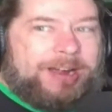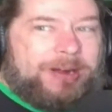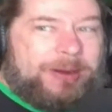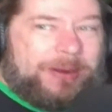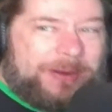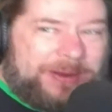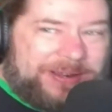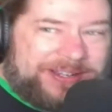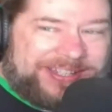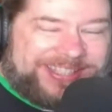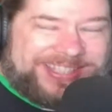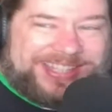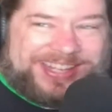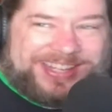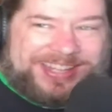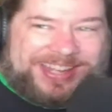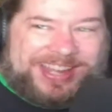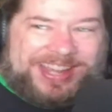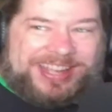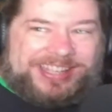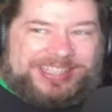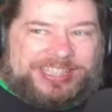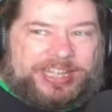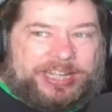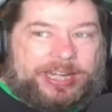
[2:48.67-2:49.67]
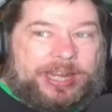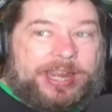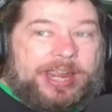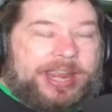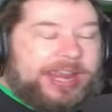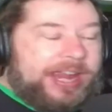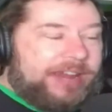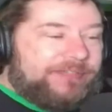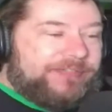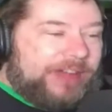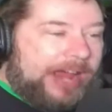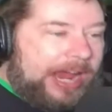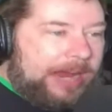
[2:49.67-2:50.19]
Now it's, it's like
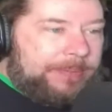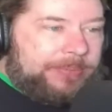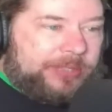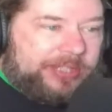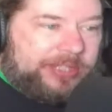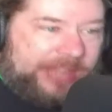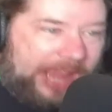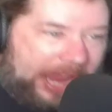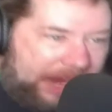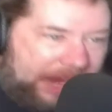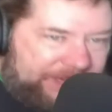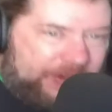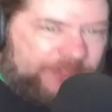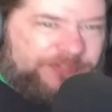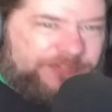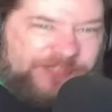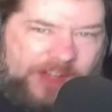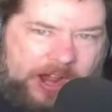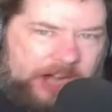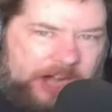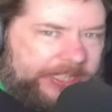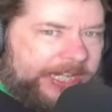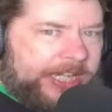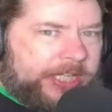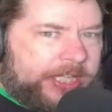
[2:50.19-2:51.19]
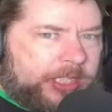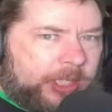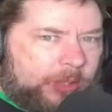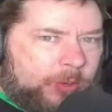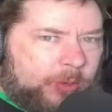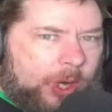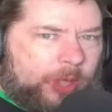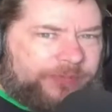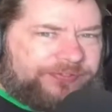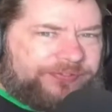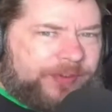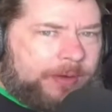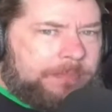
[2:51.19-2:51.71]
if I'm ever fucking too
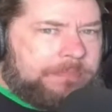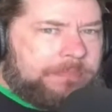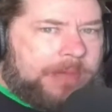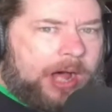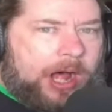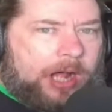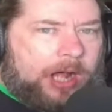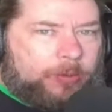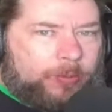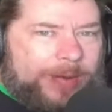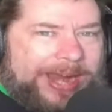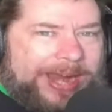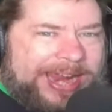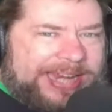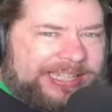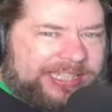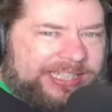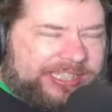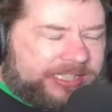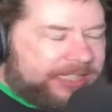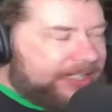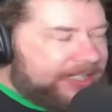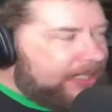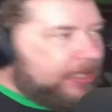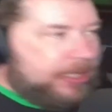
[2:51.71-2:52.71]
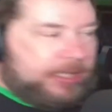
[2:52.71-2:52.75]
old for Mallrats,